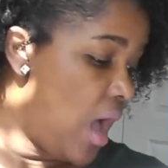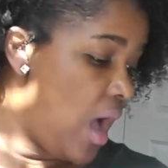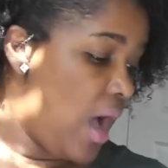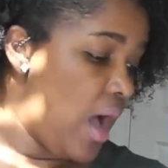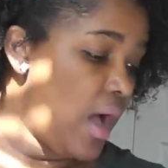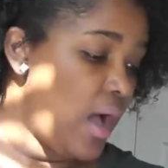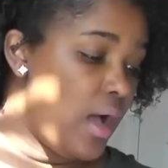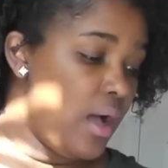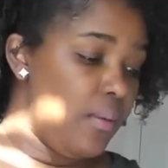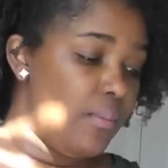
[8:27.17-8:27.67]

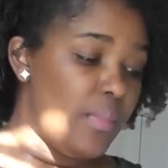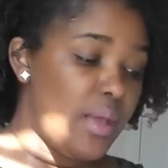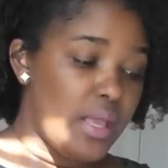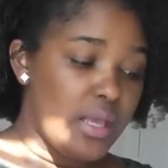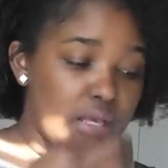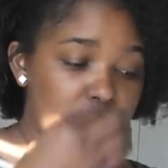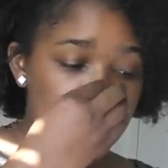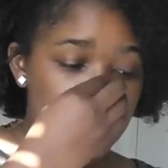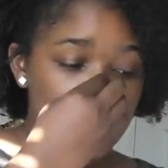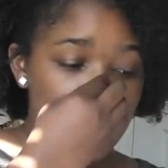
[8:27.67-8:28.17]
um
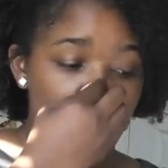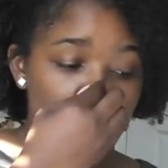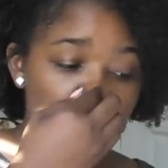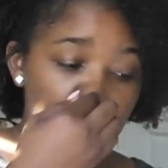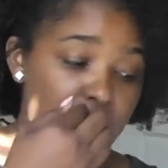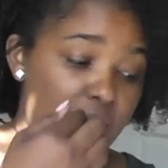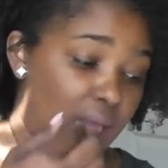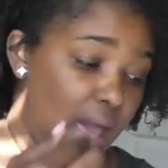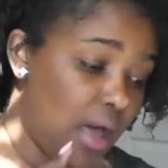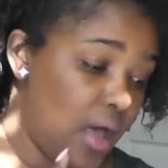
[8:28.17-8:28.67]
so
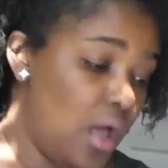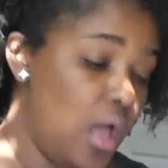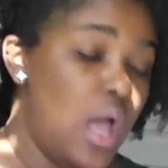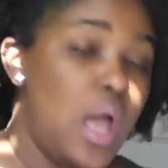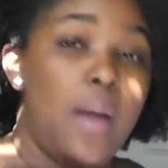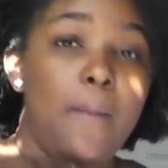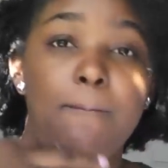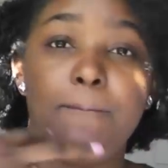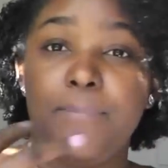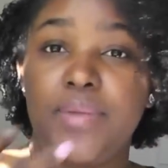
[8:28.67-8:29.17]
yeah
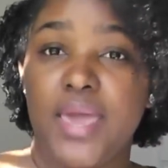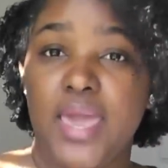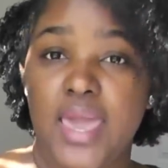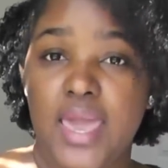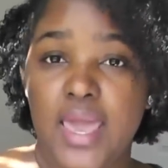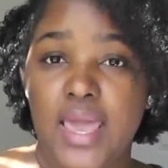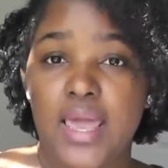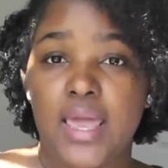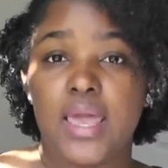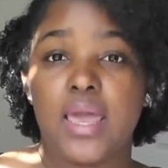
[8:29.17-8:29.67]

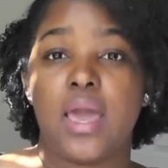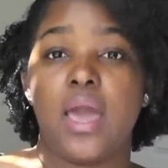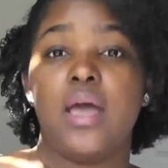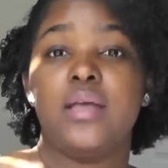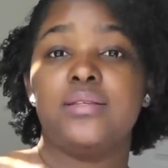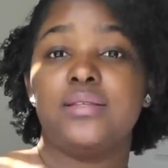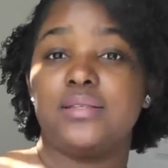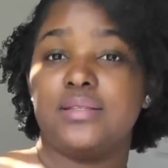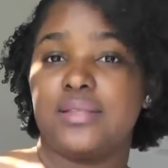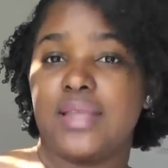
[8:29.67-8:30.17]
pick
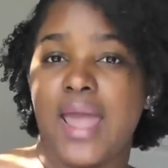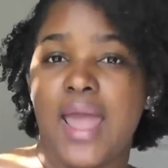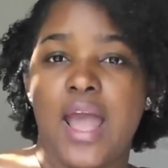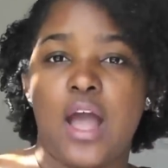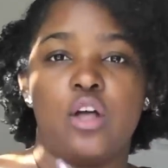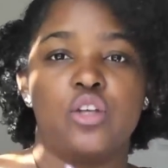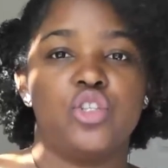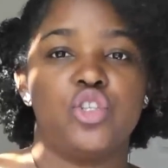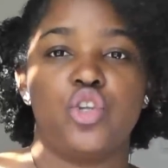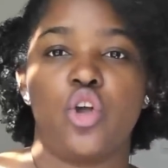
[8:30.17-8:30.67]
a
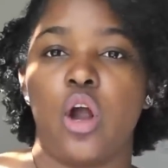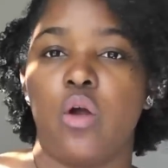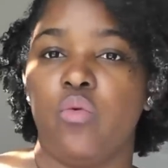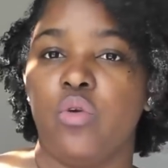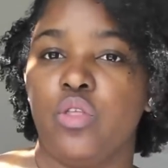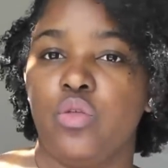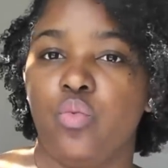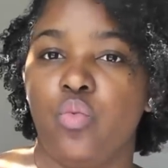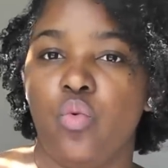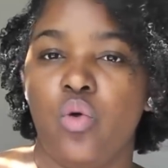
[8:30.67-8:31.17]
style start
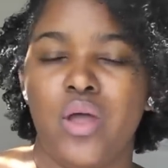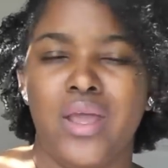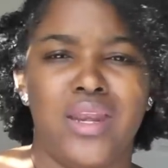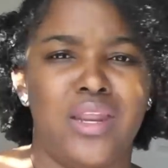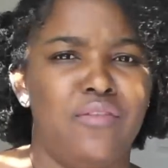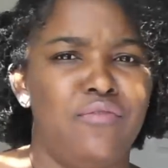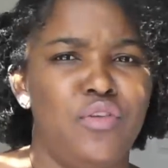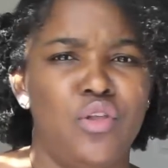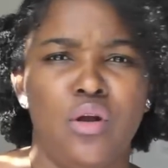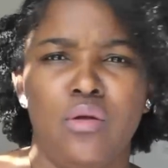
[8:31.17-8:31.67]
with one
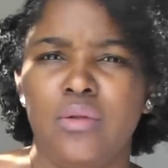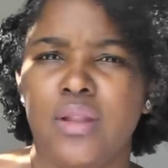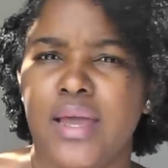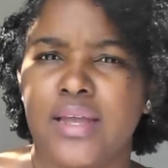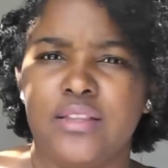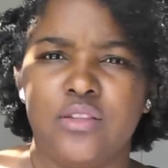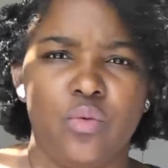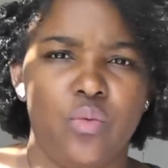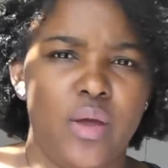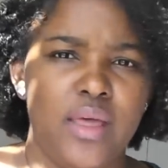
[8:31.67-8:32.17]
if you don't
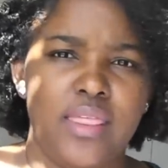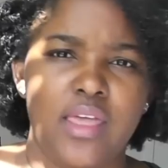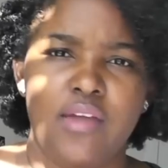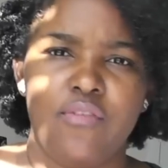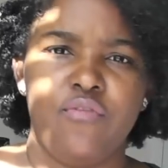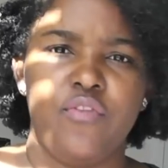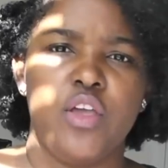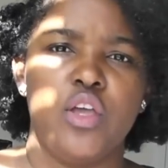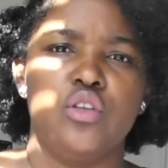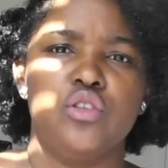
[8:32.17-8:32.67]
like the way
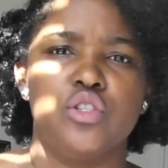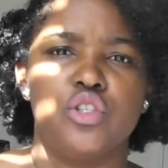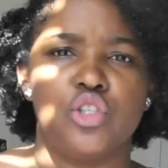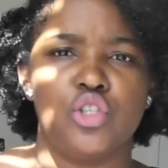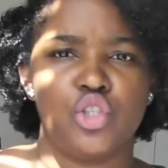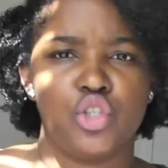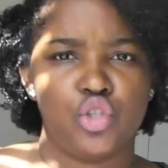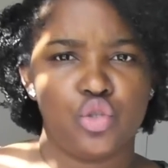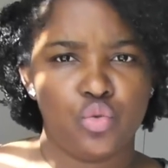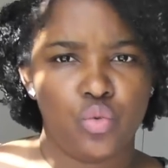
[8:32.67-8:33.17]
that feels
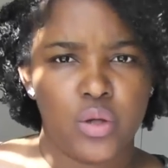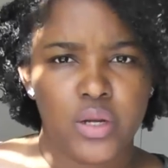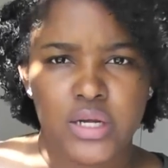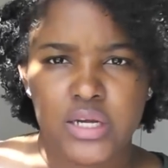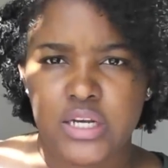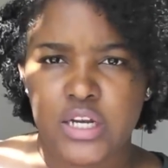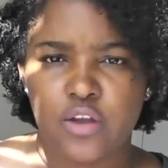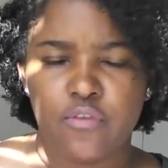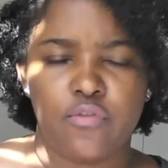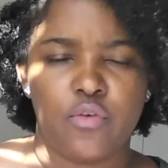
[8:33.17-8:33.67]
do a
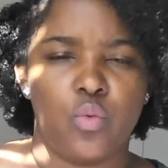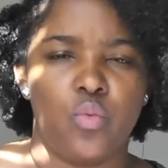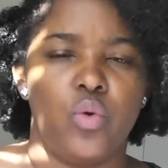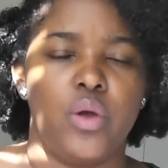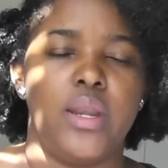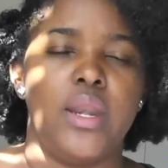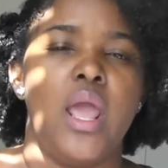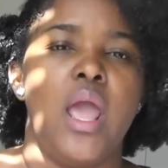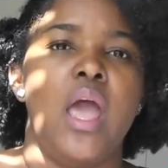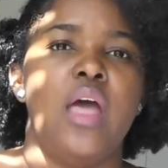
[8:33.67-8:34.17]
different
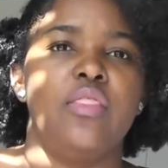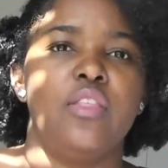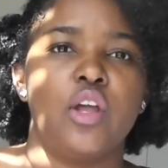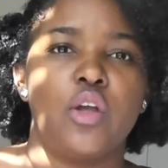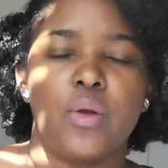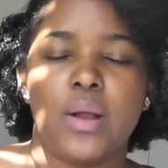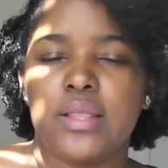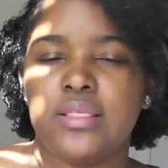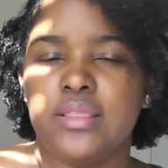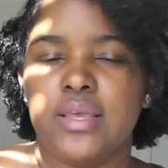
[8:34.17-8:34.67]
one the
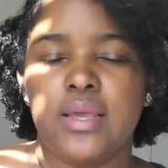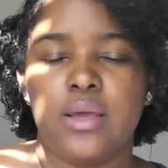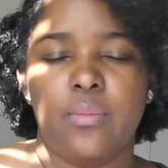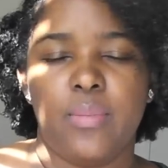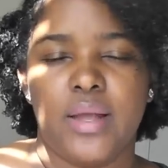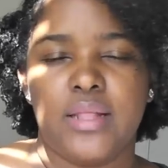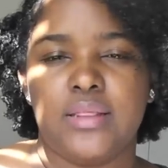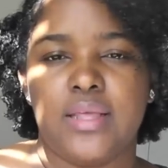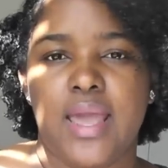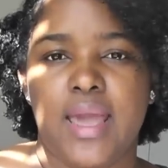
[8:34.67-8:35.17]
great thing
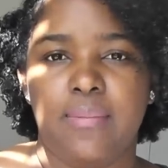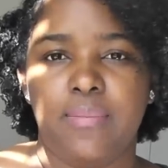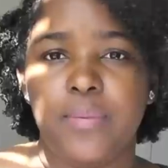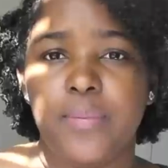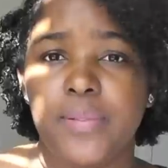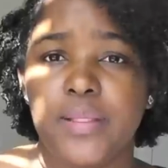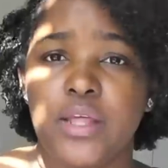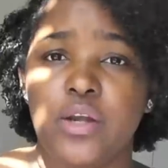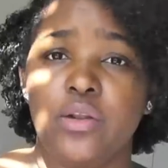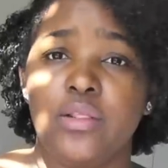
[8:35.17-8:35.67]
about the happy
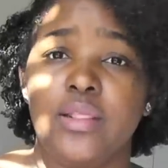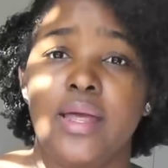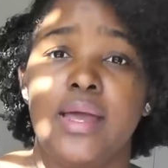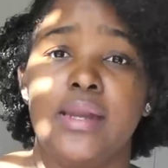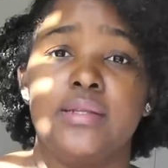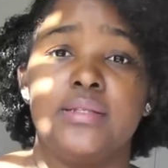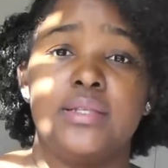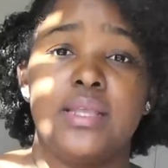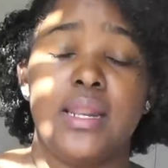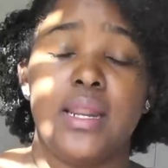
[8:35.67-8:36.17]
planner
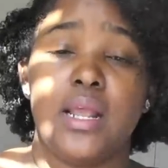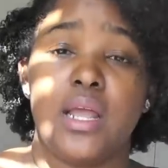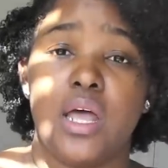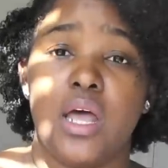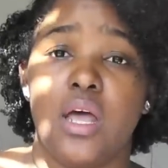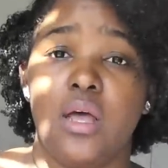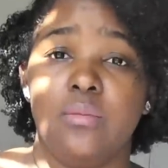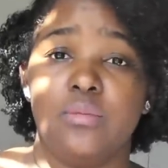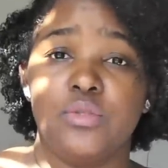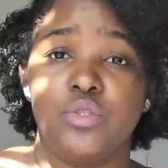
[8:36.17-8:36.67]
line is that it
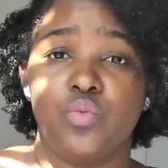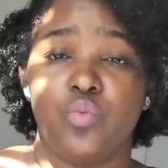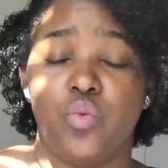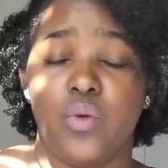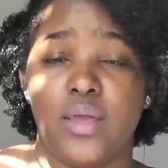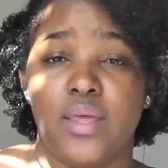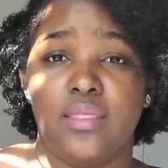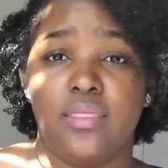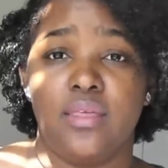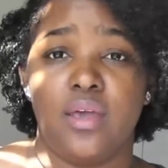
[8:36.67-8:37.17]
comes
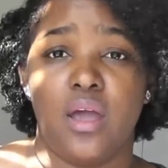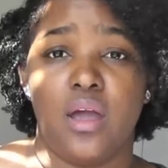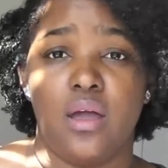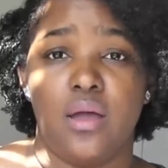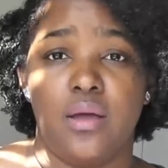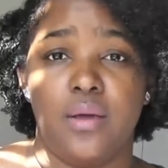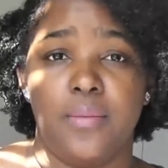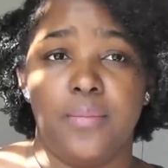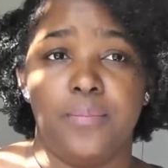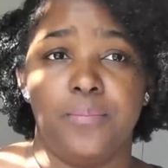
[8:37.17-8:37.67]
with
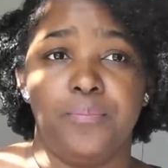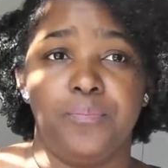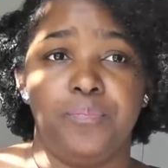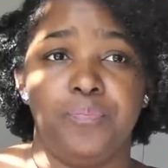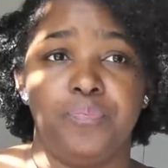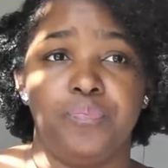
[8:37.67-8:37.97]
um